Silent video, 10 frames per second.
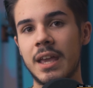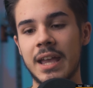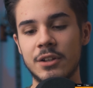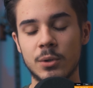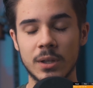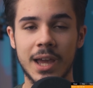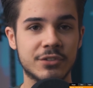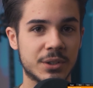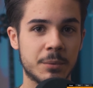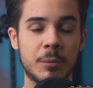and you can
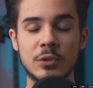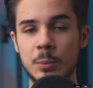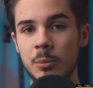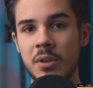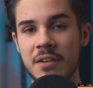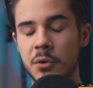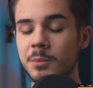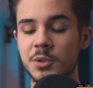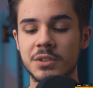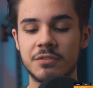live stream to multiple
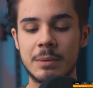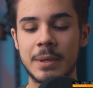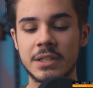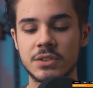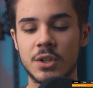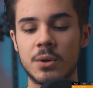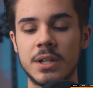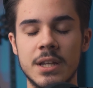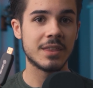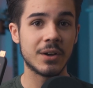platforms using vMix. So
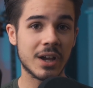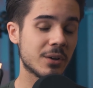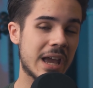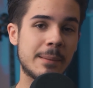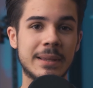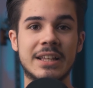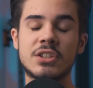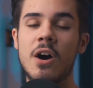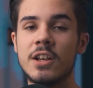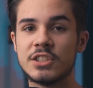the Elgato Cam Link
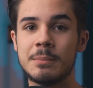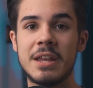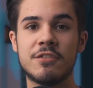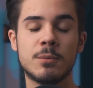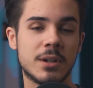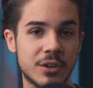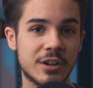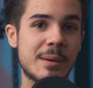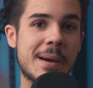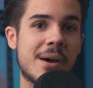is awesome. If you want to
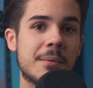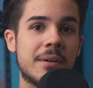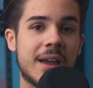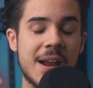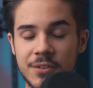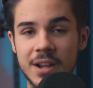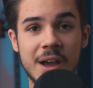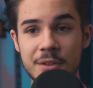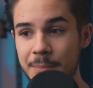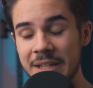learn about every
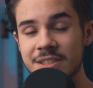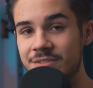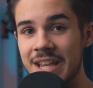other piece of